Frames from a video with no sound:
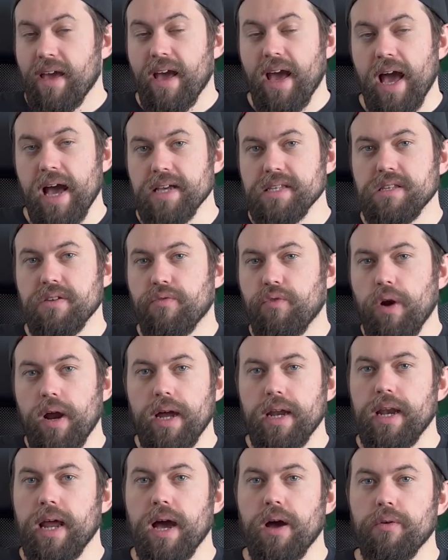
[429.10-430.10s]
As of
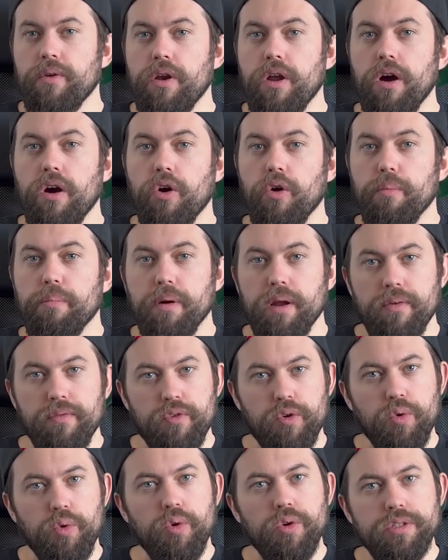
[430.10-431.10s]
right now, no, but if
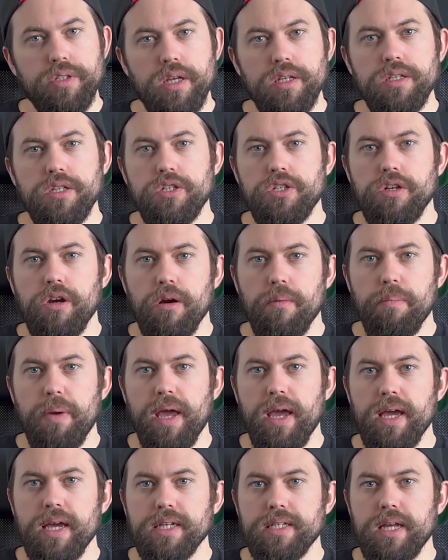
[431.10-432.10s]
Google doesn't start
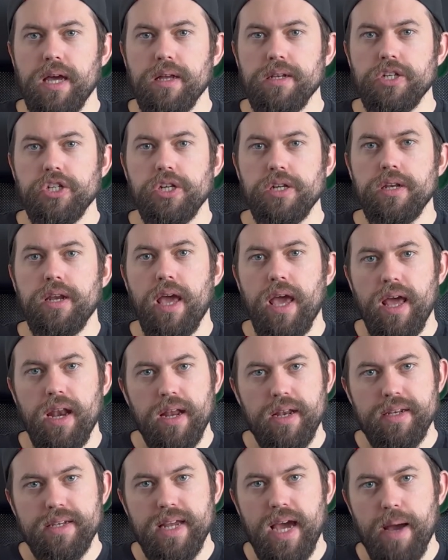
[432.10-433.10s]
paying attention and
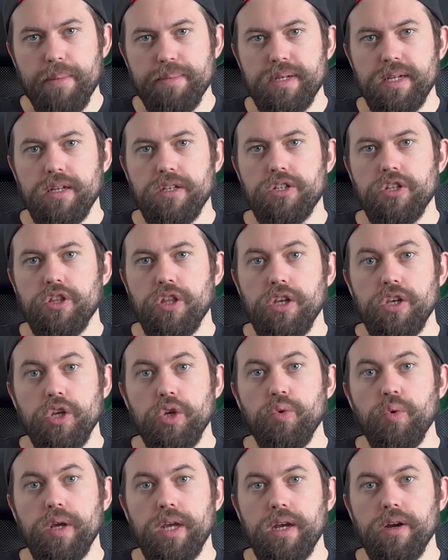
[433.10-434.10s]
adapting to the
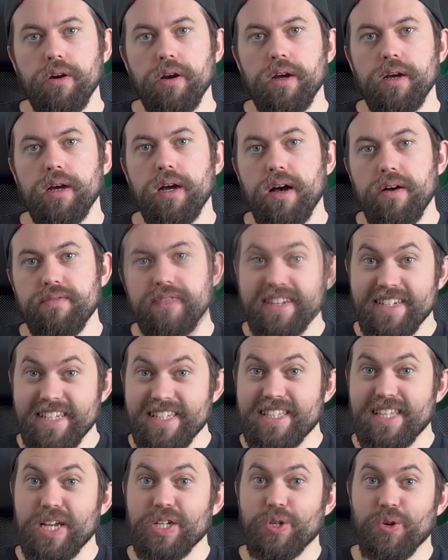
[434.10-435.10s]
new era of
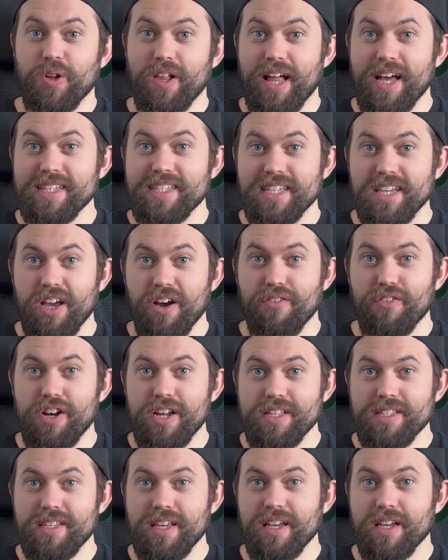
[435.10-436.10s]
decentralized
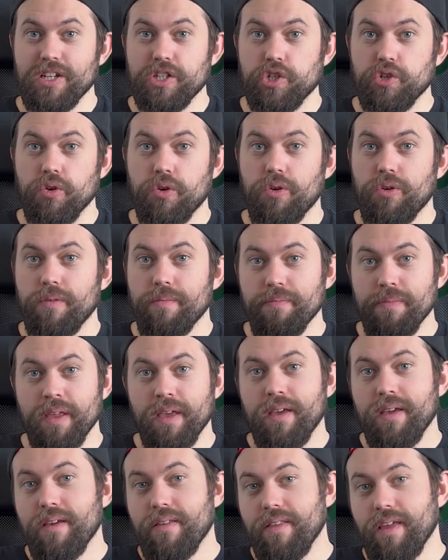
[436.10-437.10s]
governance and control,
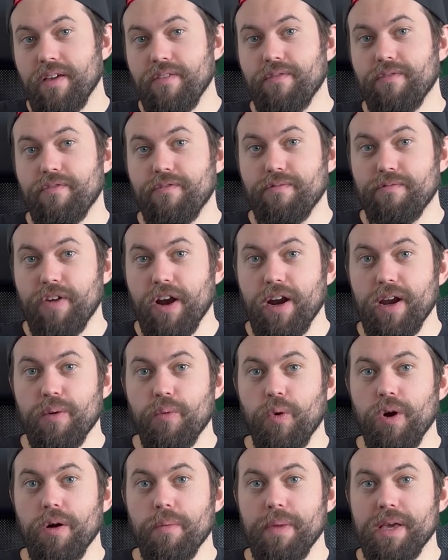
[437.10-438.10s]
they very
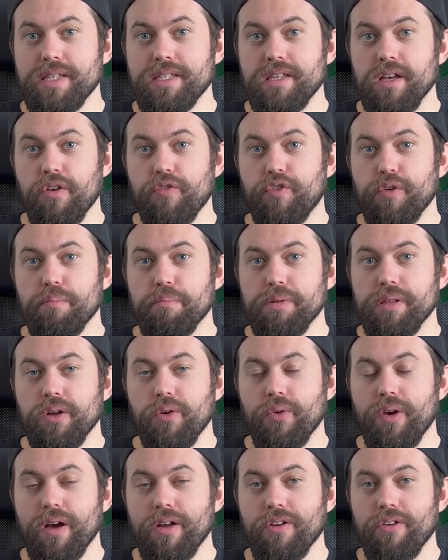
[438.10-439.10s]
well may
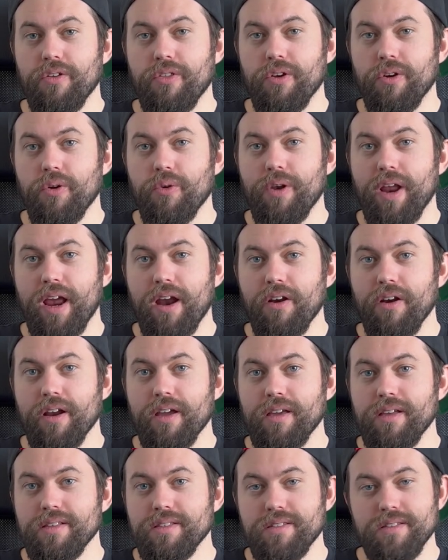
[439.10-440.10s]
self-implode under their own
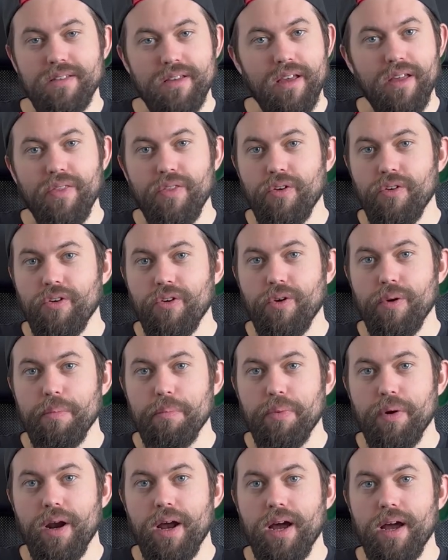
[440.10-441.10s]
arrogance and their own
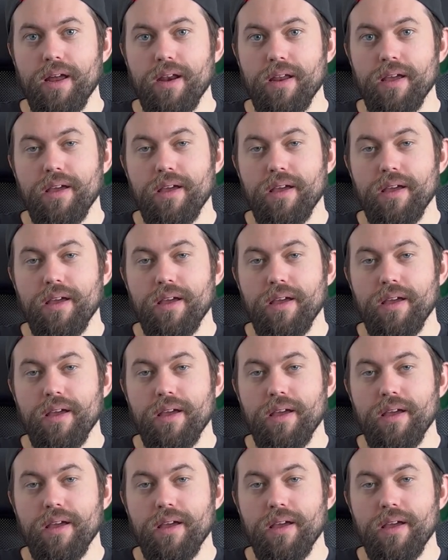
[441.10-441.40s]
pride.